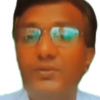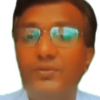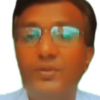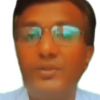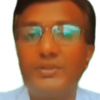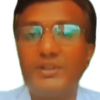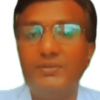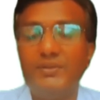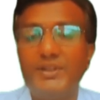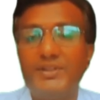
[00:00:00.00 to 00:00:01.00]
forced
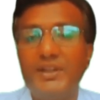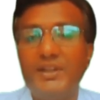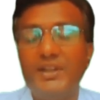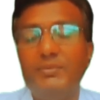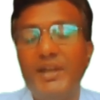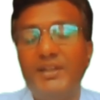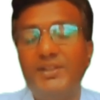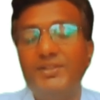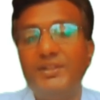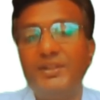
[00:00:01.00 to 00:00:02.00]
convection in
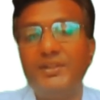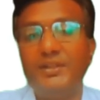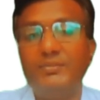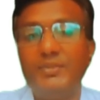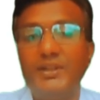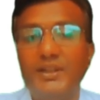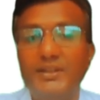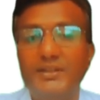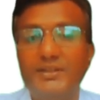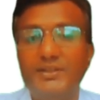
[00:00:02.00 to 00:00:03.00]
managing the thermal
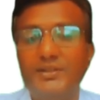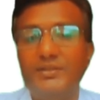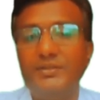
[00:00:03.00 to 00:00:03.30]
energy.